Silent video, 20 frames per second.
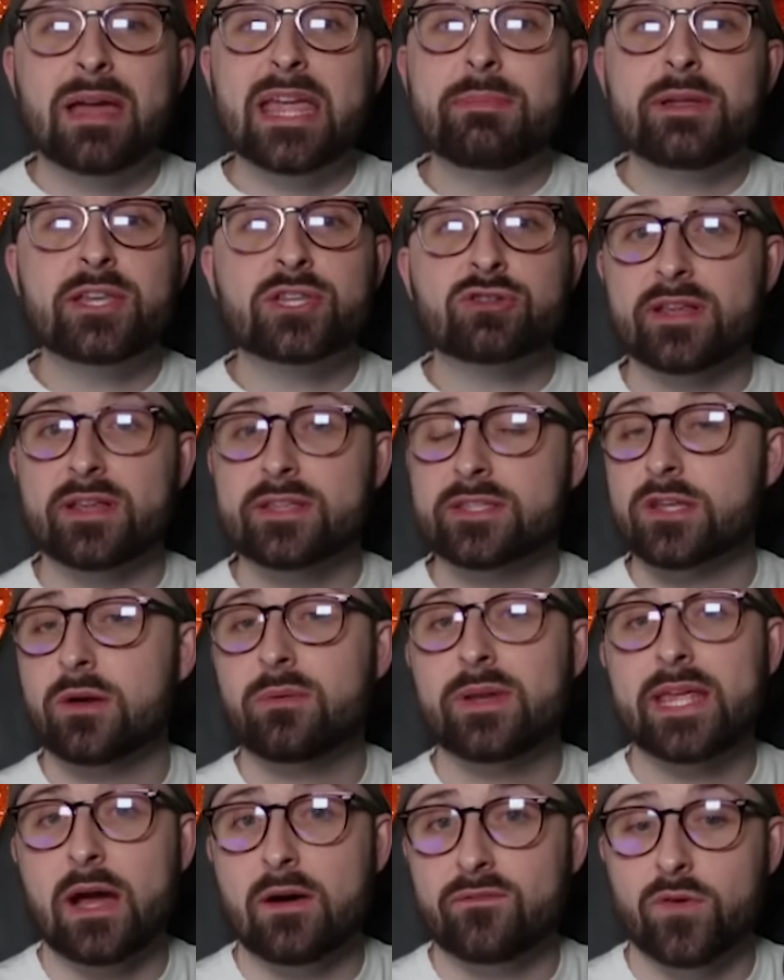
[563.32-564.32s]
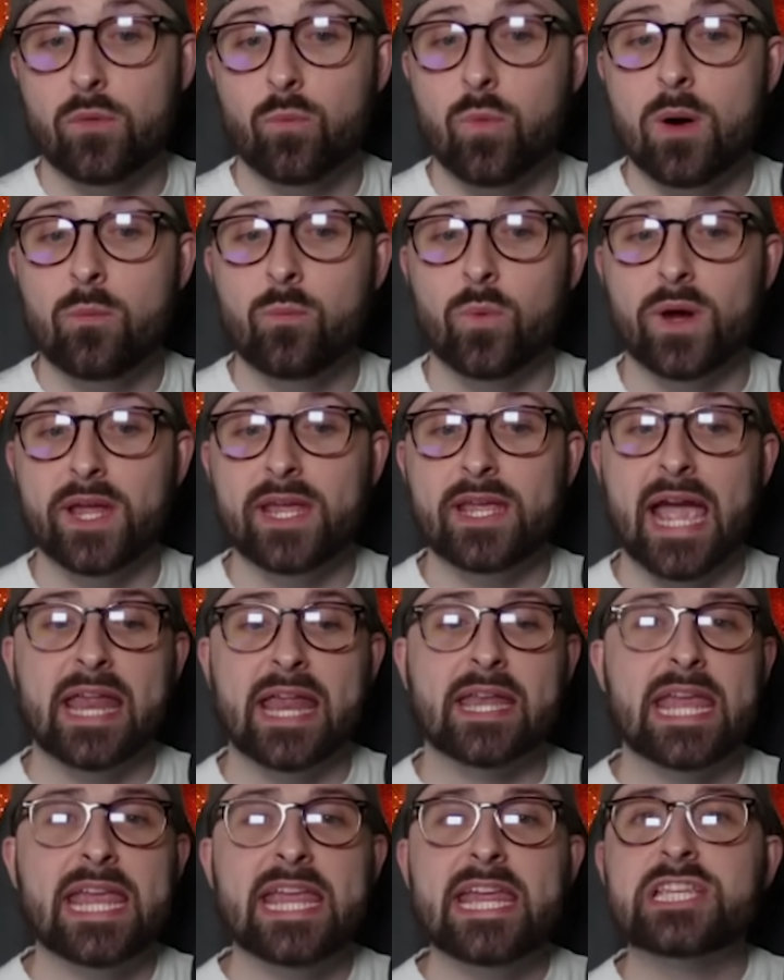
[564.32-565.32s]
Maybe Trent's only out for 1 week
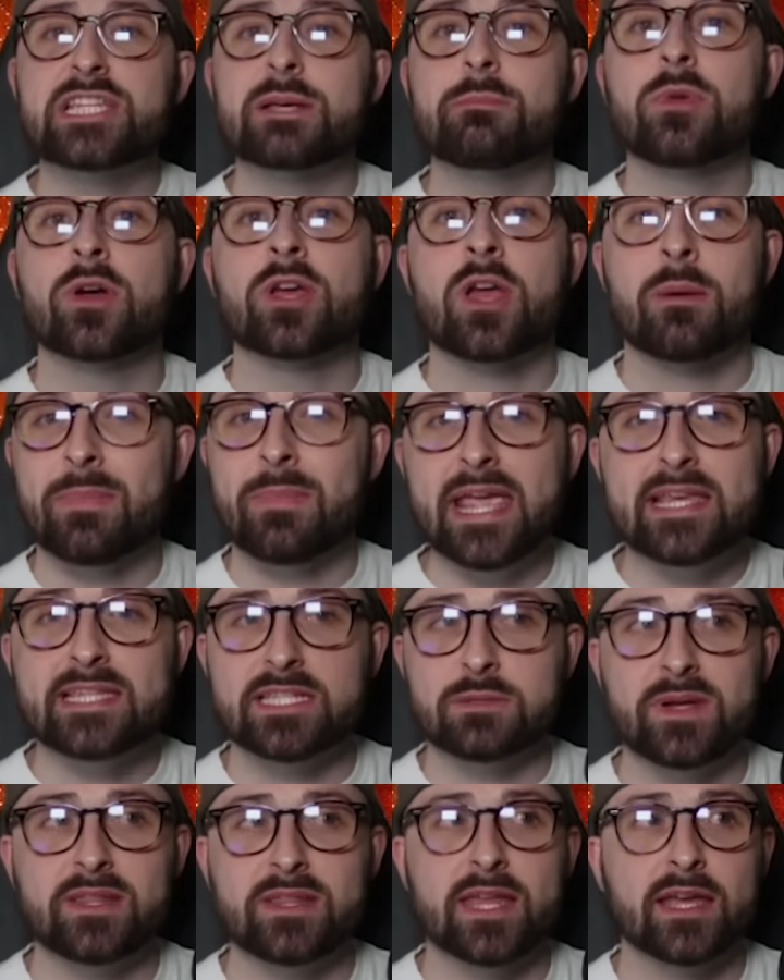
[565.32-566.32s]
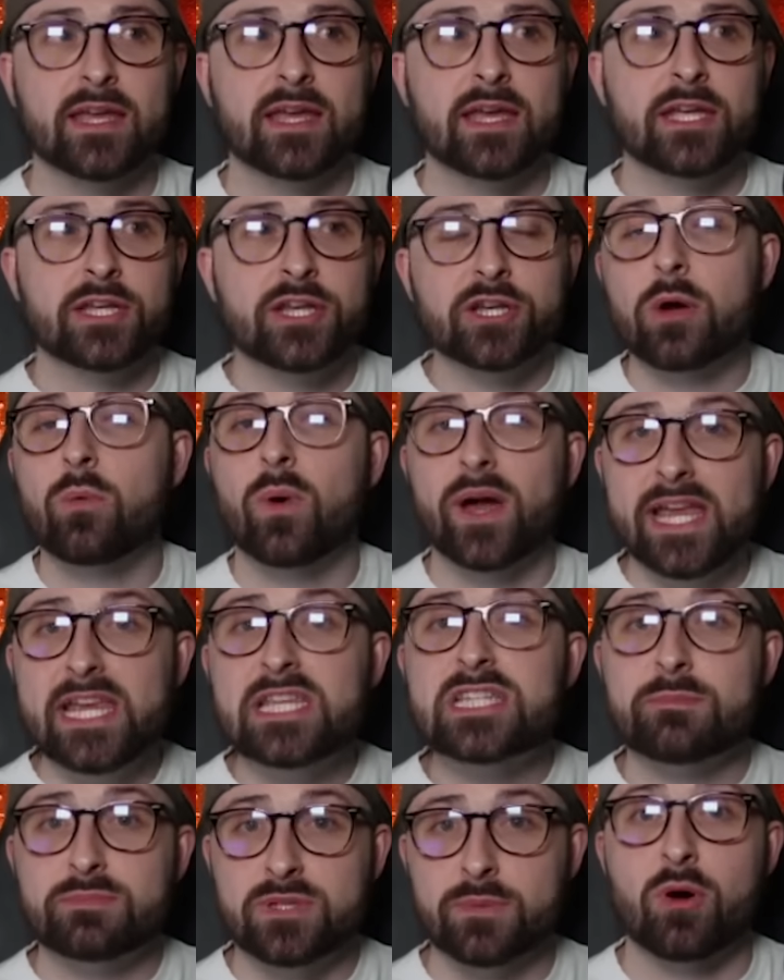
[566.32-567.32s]
and Egypt look amazing and we think, you know what,
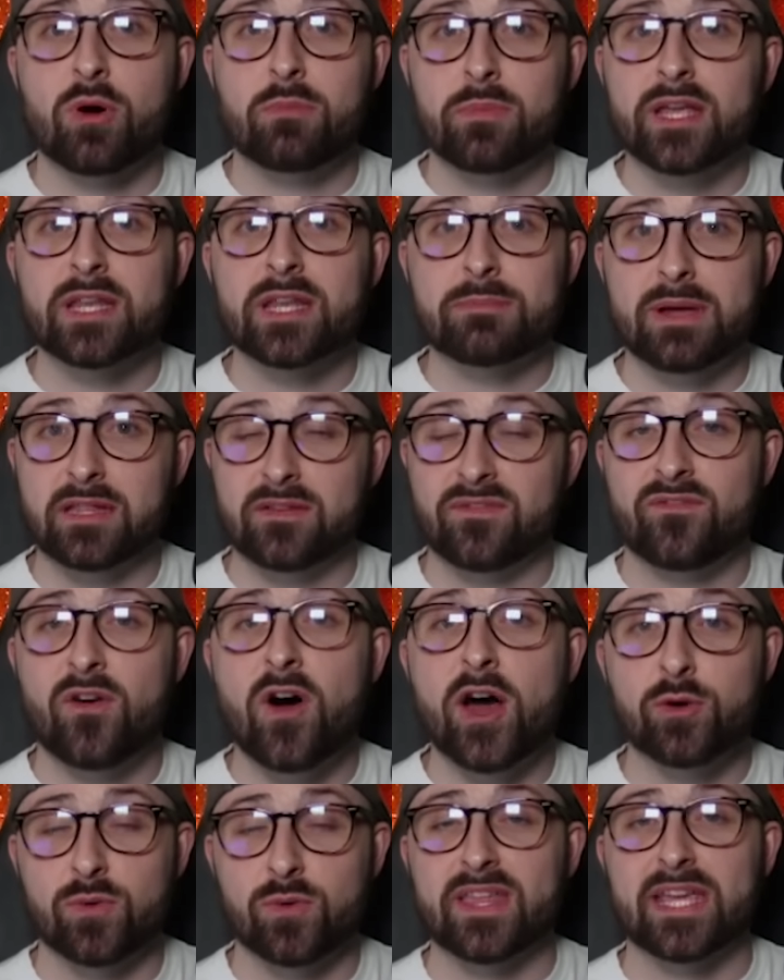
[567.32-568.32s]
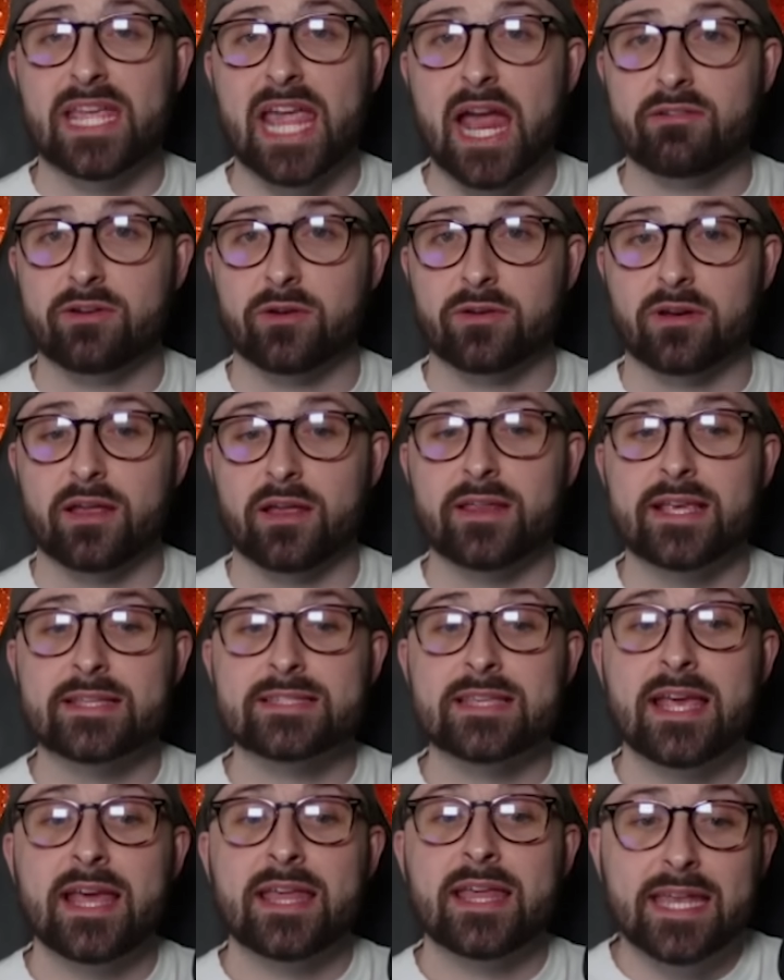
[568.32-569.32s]
Egypt are probably going to make the final if they carry on like
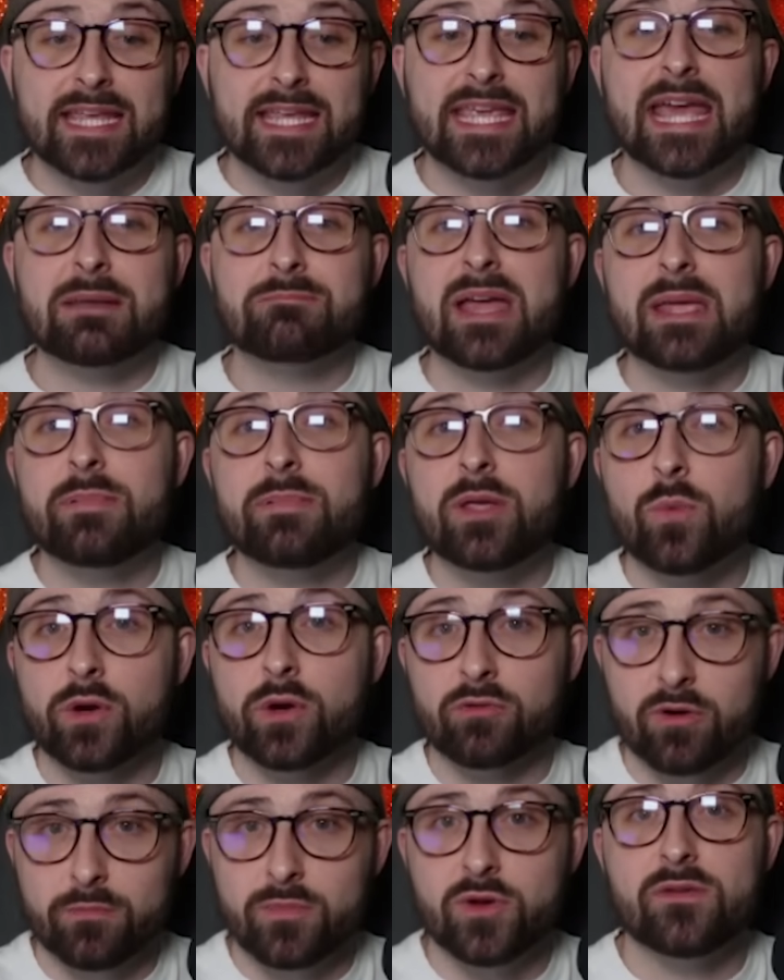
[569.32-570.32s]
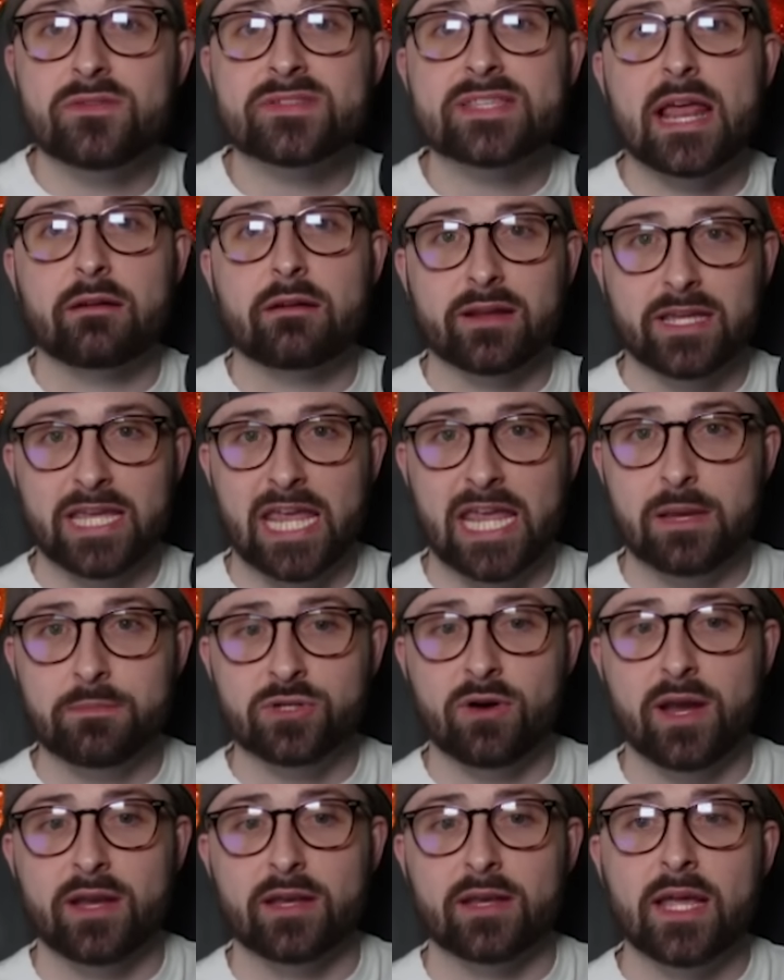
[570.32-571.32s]
this. Then again, maybe you want to remove Salah and keep
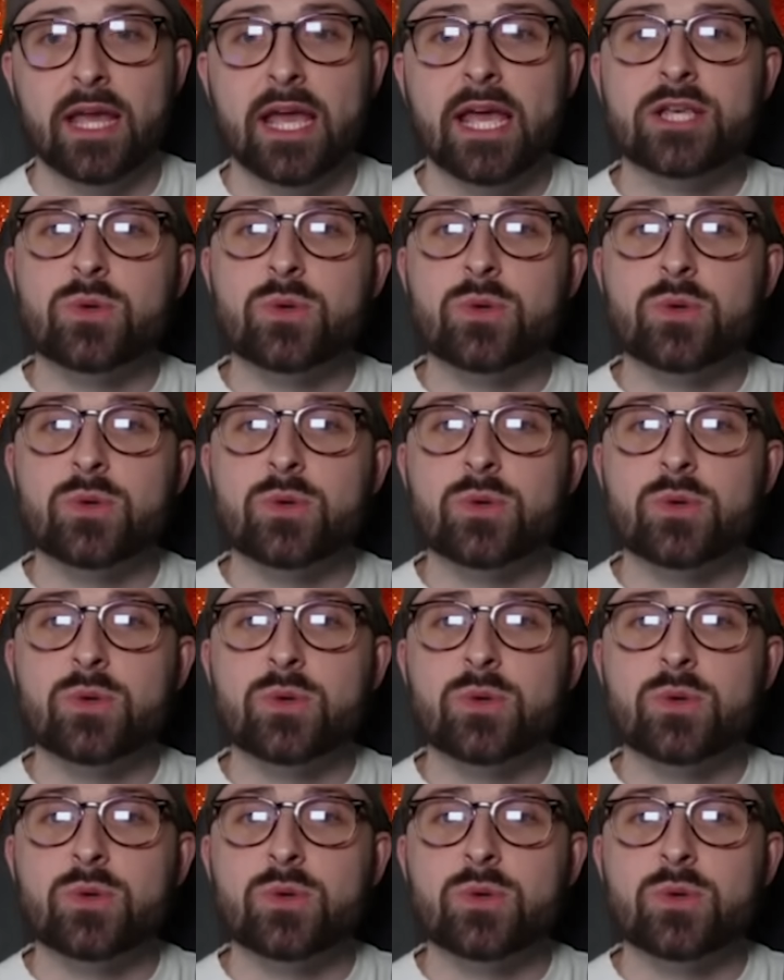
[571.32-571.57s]
Trent.